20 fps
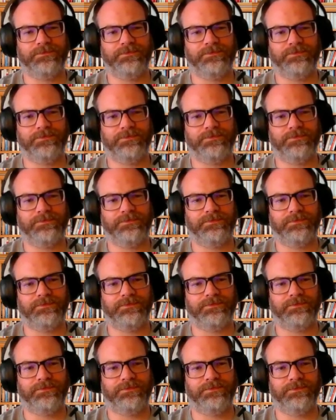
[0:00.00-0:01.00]

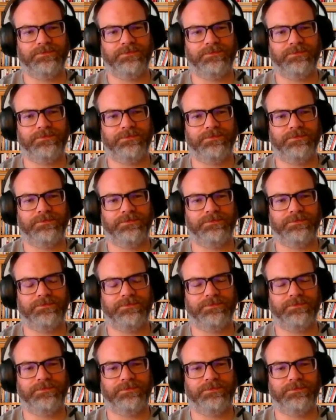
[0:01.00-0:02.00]

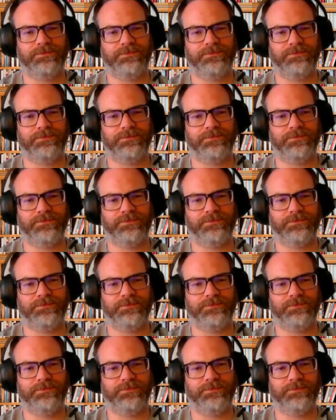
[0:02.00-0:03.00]

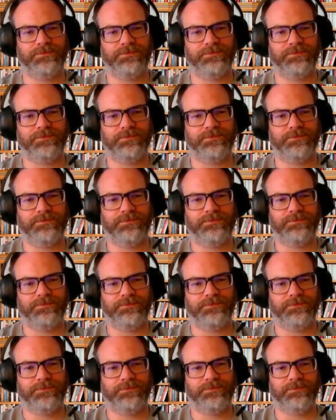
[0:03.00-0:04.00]

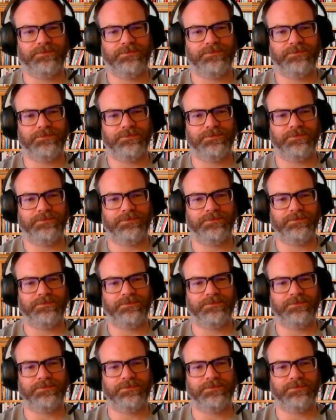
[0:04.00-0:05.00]

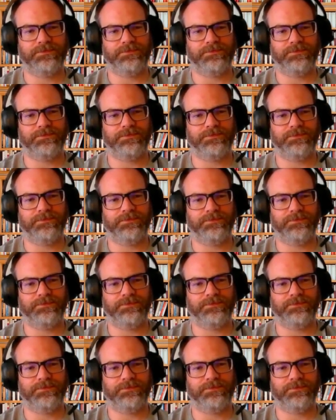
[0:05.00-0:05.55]
The person shown says nothing.